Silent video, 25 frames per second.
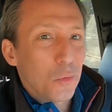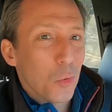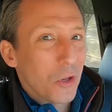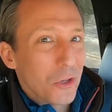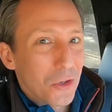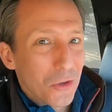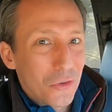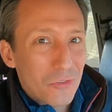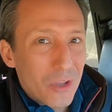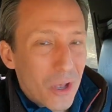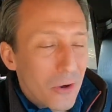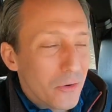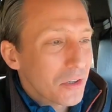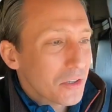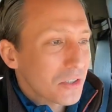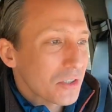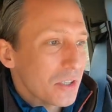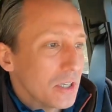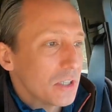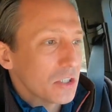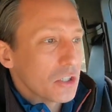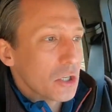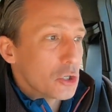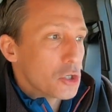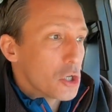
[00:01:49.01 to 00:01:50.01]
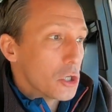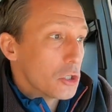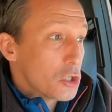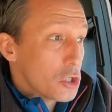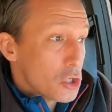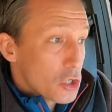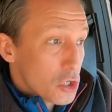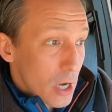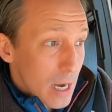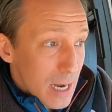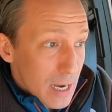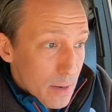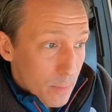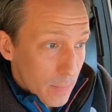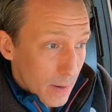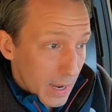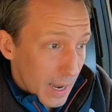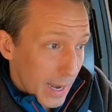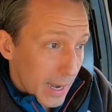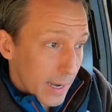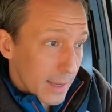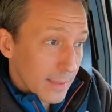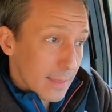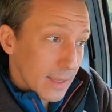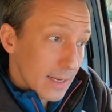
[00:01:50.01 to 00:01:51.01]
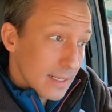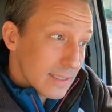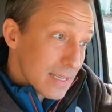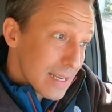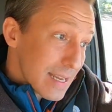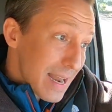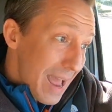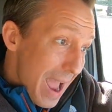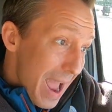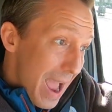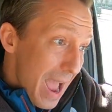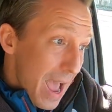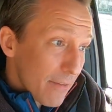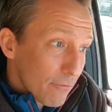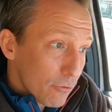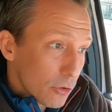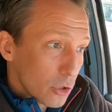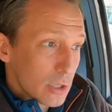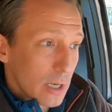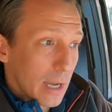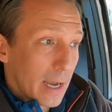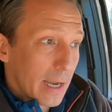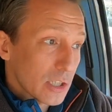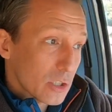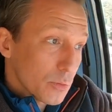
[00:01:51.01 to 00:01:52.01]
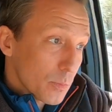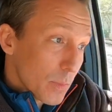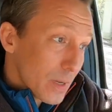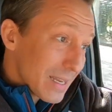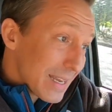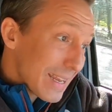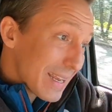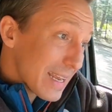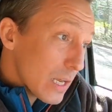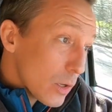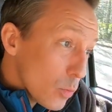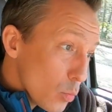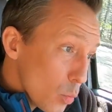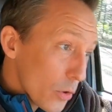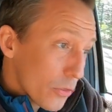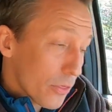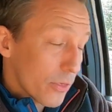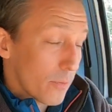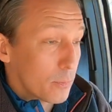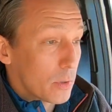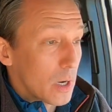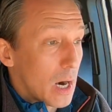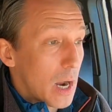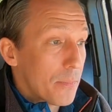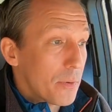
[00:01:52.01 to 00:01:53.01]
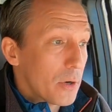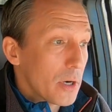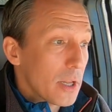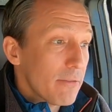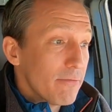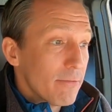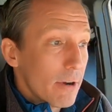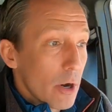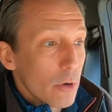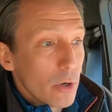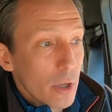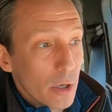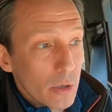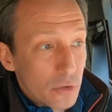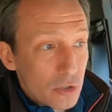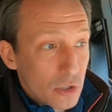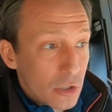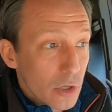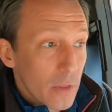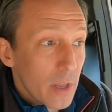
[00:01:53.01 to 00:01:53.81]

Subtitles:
what you'll notice is there's a JPEG that's an advertisement in with the property photos,